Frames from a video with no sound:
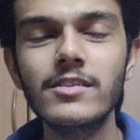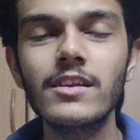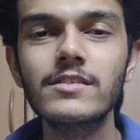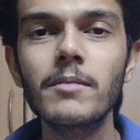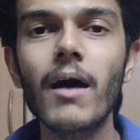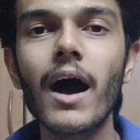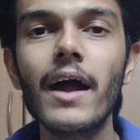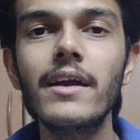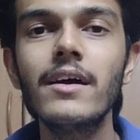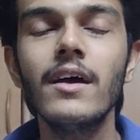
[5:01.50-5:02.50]
mentioning some
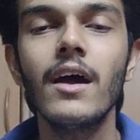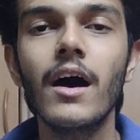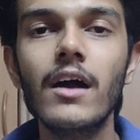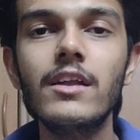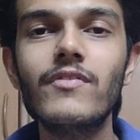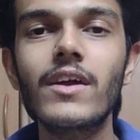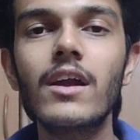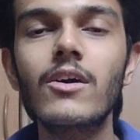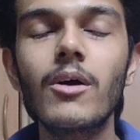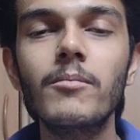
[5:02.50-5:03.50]
hard
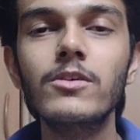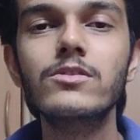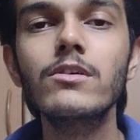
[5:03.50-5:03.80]
difficult combo.